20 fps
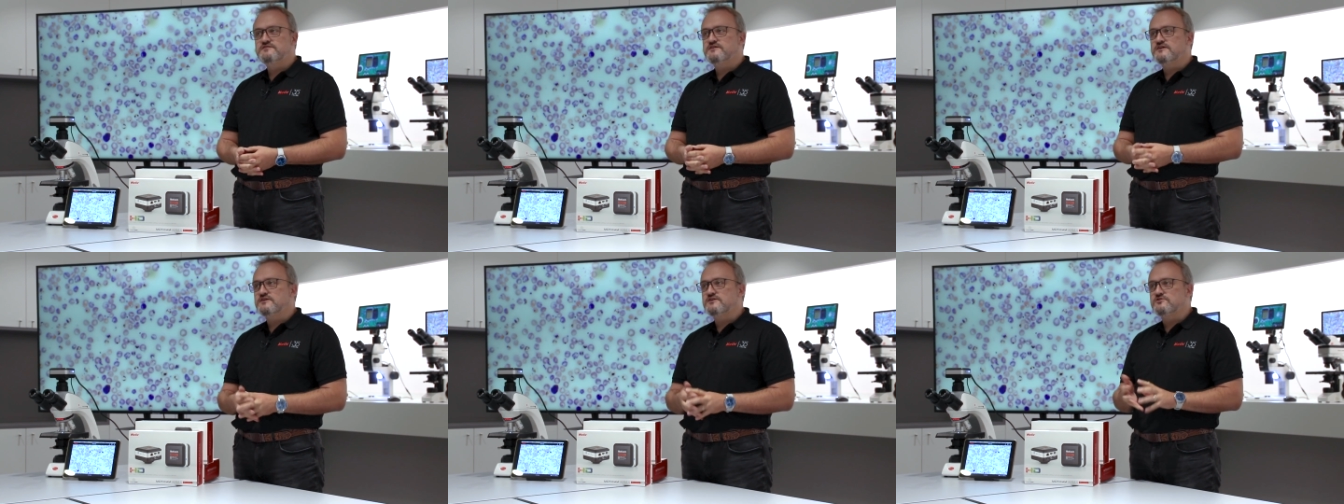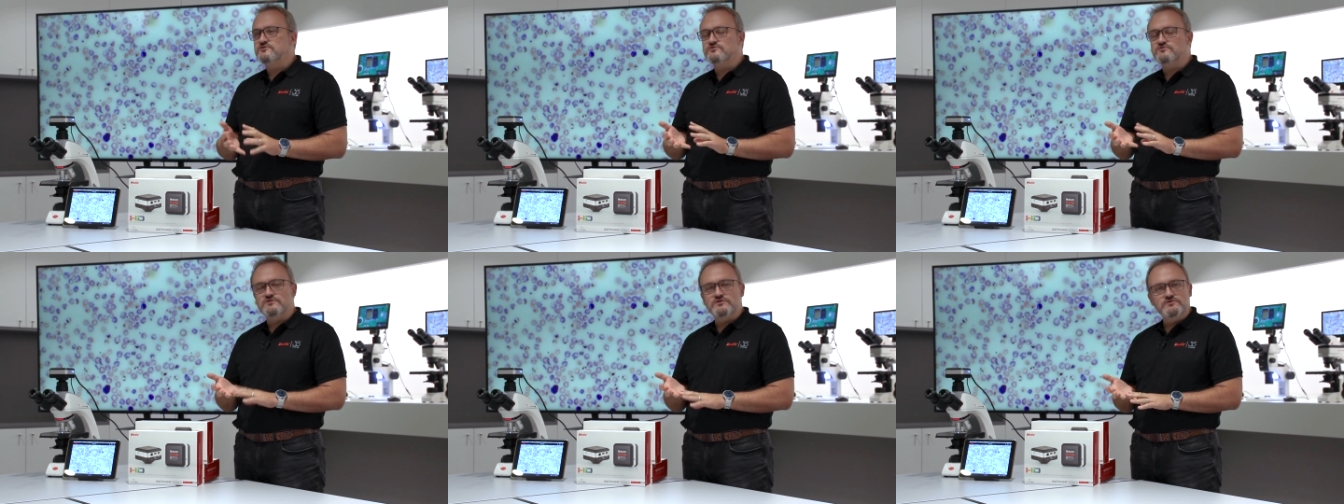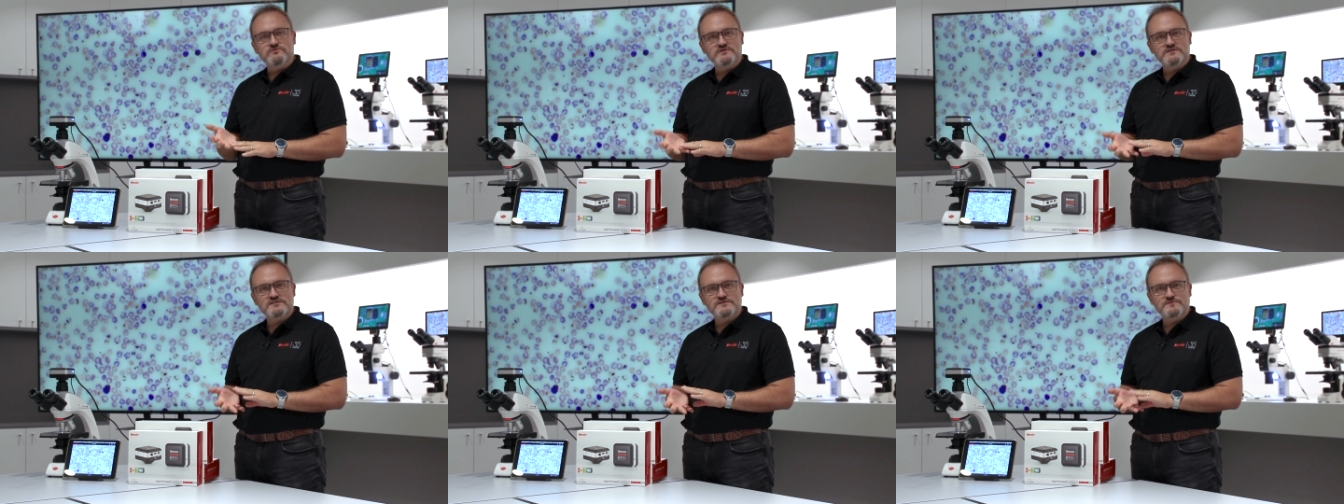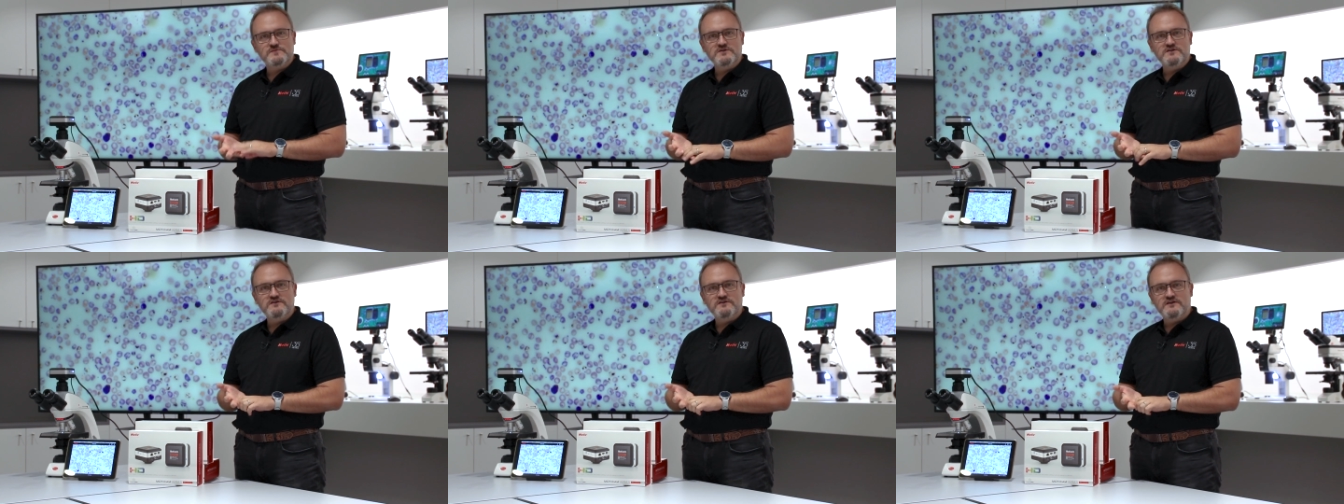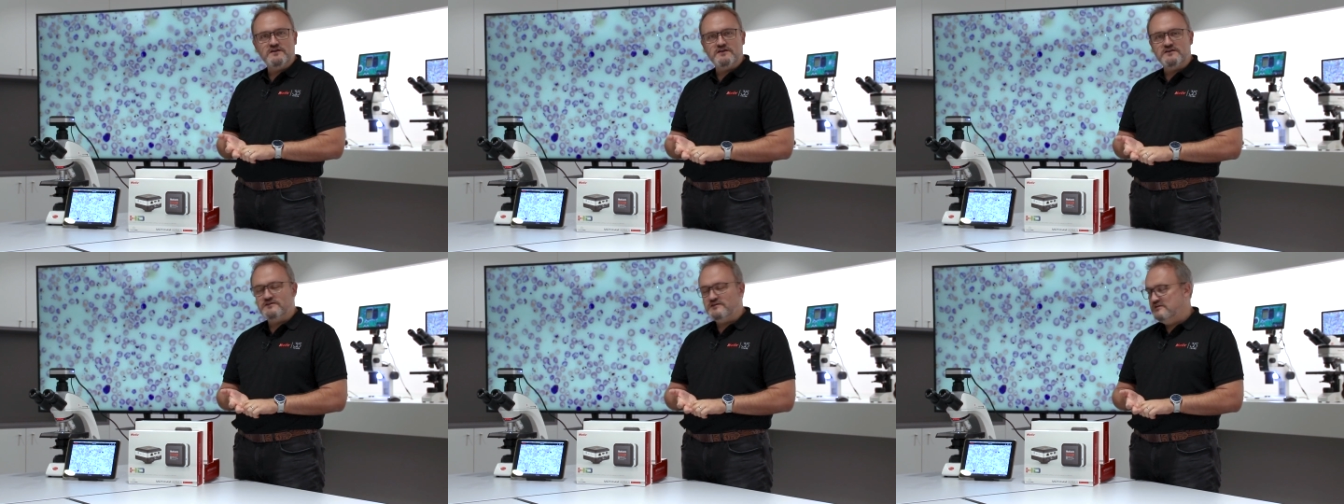that can do USB
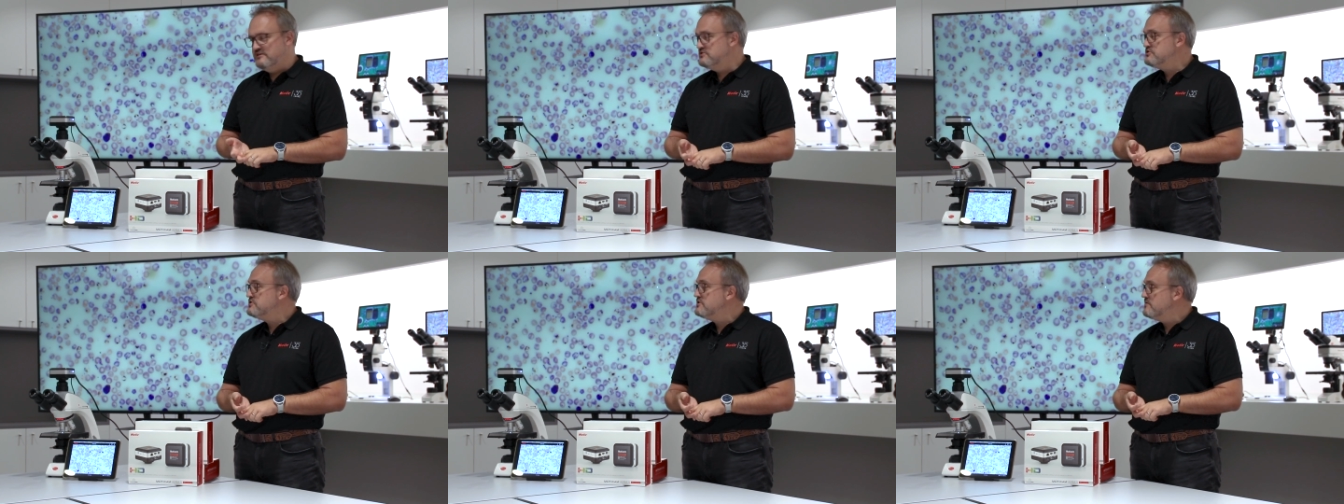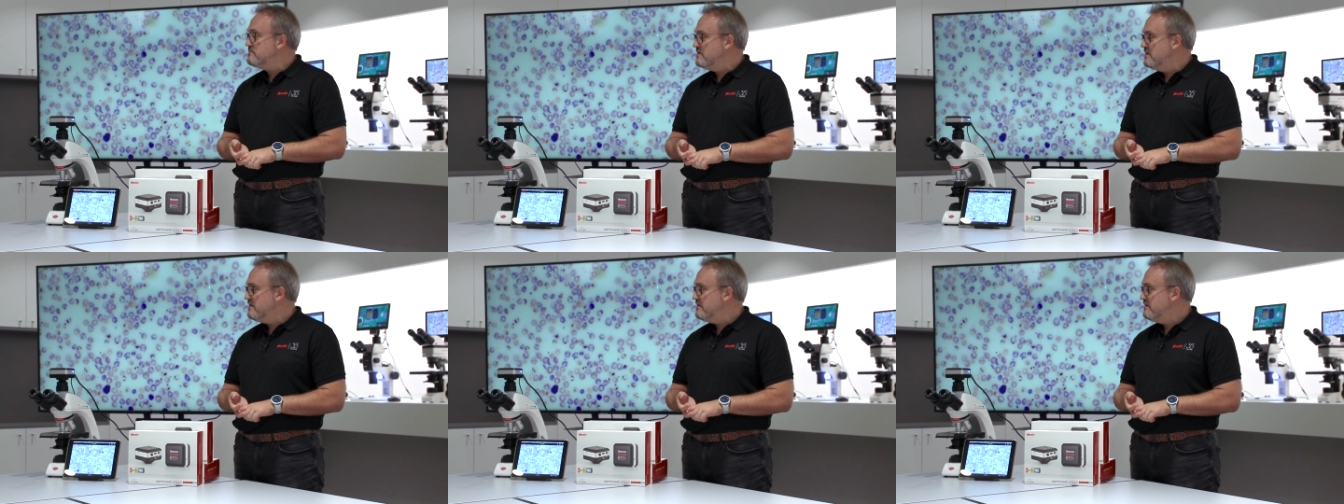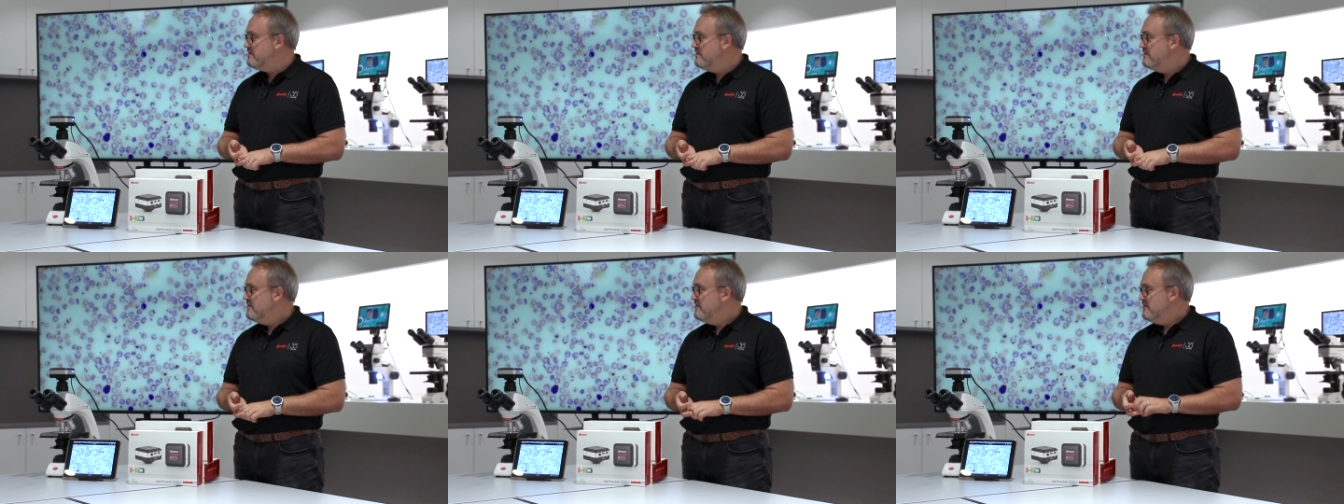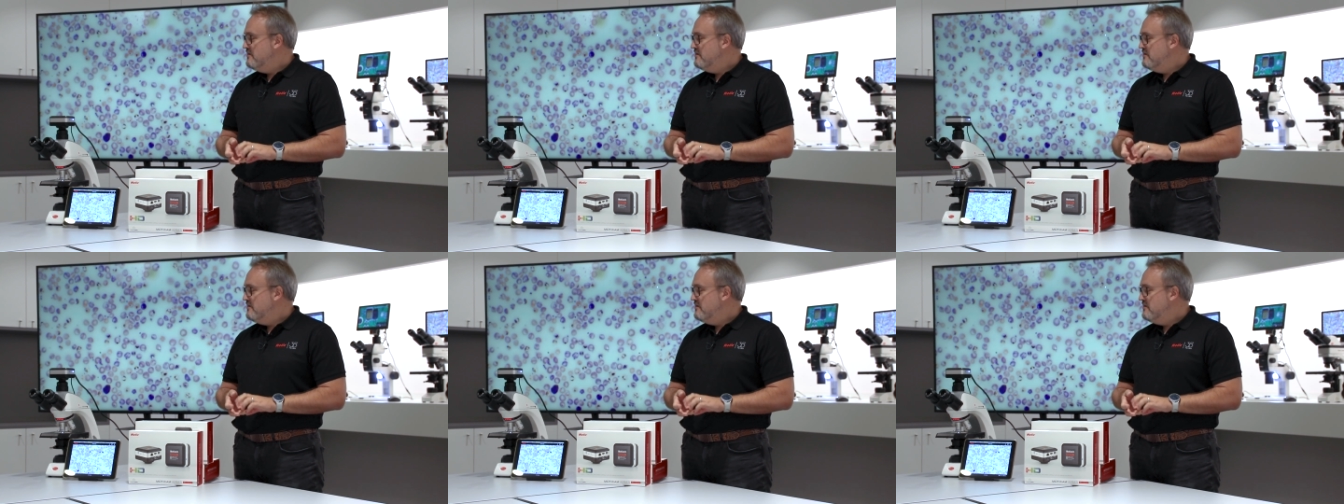and HDMI.